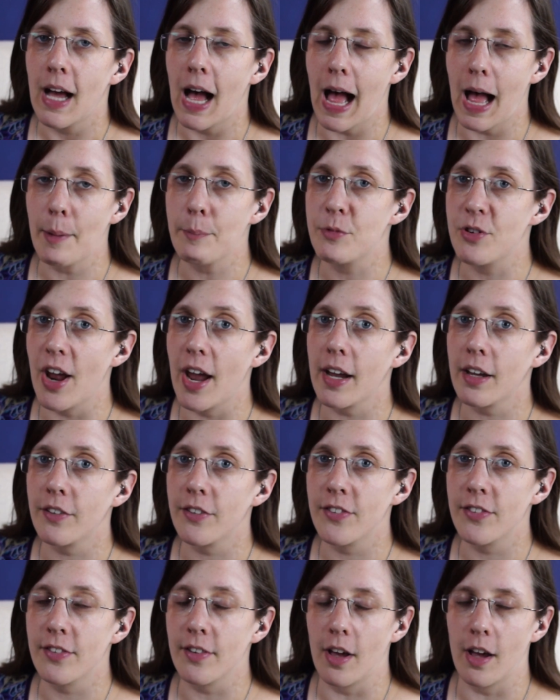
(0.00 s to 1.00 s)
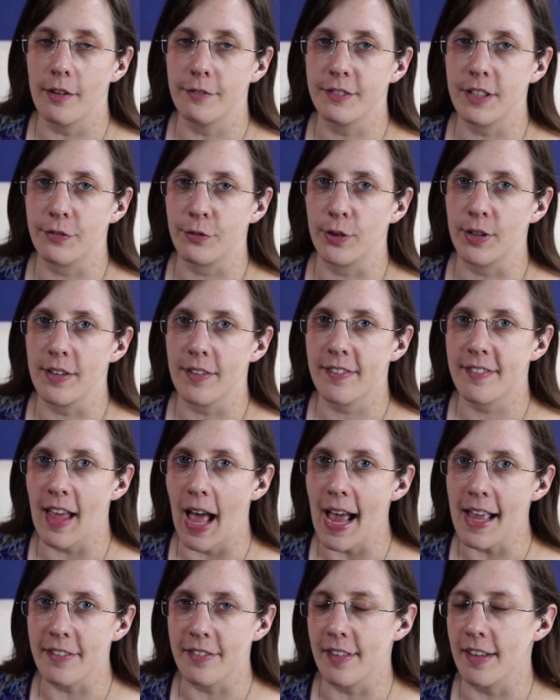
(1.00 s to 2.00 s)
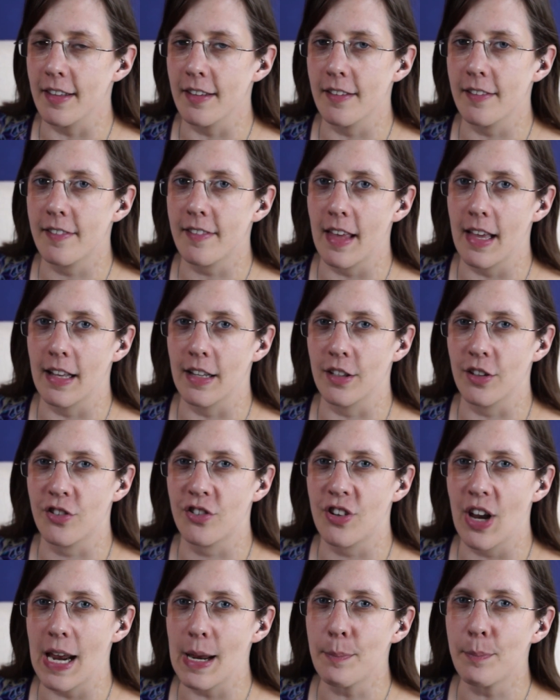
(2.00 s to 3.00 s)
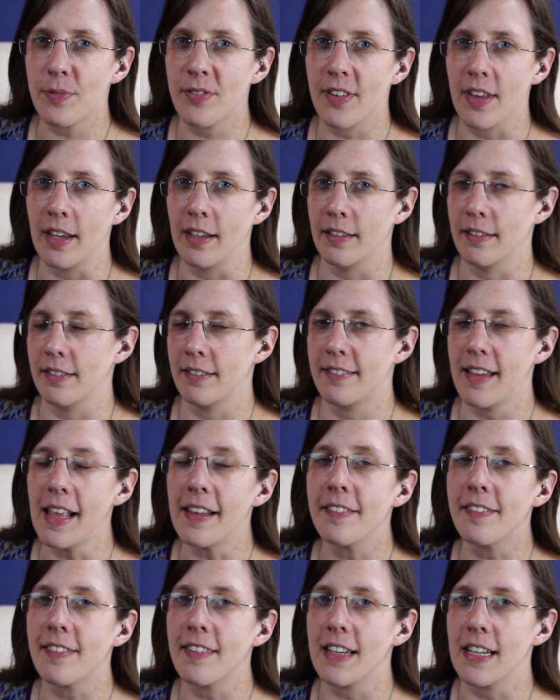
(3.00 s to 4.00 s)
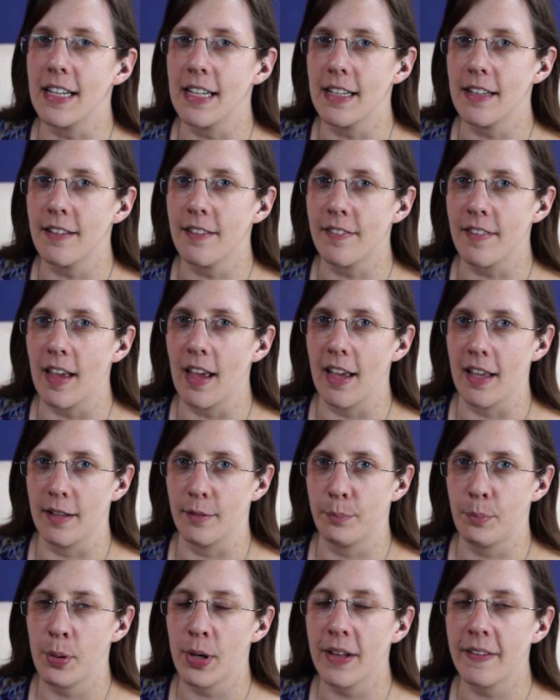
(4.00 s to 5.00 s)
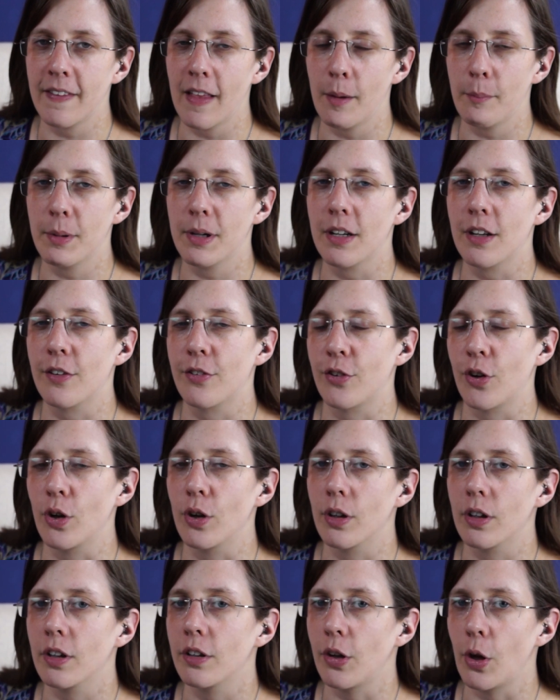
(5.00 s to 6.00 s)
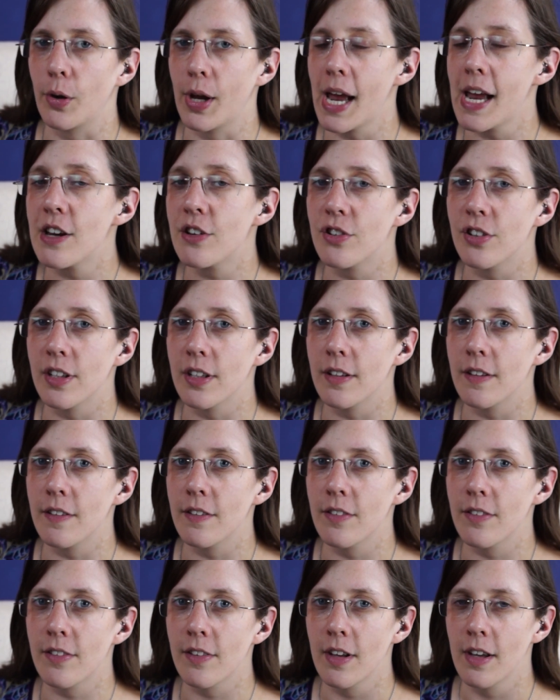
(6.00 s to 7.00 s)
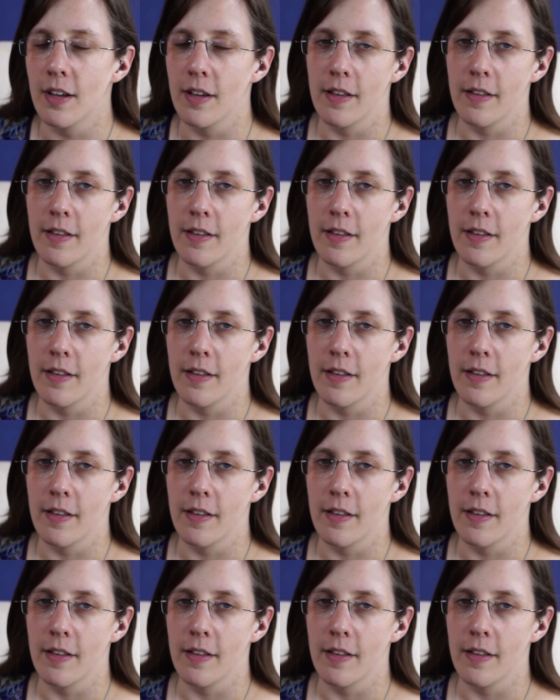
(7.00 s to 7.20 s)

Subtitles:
objects of different sizes and shapes and densities and putting them into certain locations.